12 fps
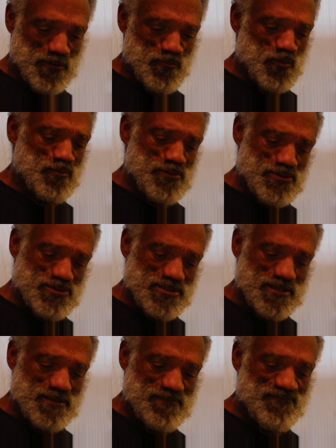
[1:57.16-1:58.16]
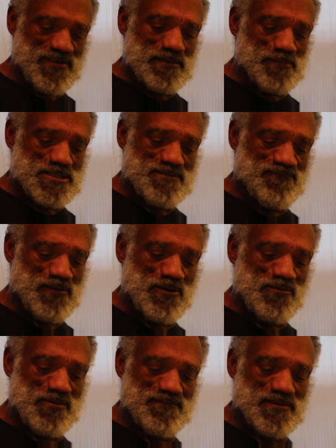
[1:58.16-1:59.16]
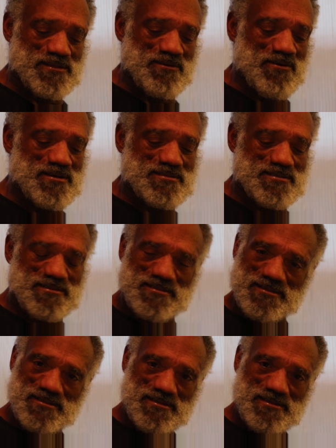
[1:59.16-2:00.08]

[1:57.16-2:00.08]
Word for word: rumors and venomous flow of the thoughts,